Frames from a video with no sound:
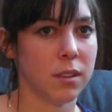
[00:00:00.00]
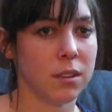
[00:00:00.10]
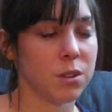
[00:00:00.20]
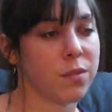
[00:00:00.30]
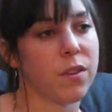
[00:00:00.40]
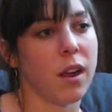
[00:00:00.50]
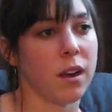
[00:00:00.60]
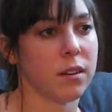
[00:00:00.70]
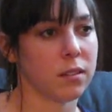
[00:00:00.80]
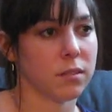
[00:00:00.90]

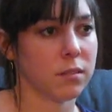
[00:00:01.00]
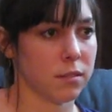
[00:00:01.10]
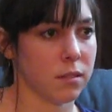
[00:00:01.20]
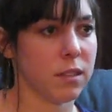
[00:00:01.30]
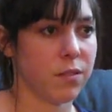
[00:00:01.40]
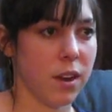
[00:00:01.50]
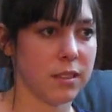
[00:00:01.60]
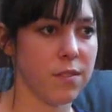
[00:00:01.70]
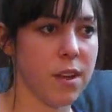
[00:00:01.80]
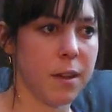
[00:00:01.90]
far, as far
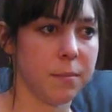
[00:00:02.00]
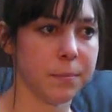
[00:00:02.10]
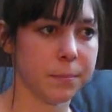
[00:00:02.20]
as I've come.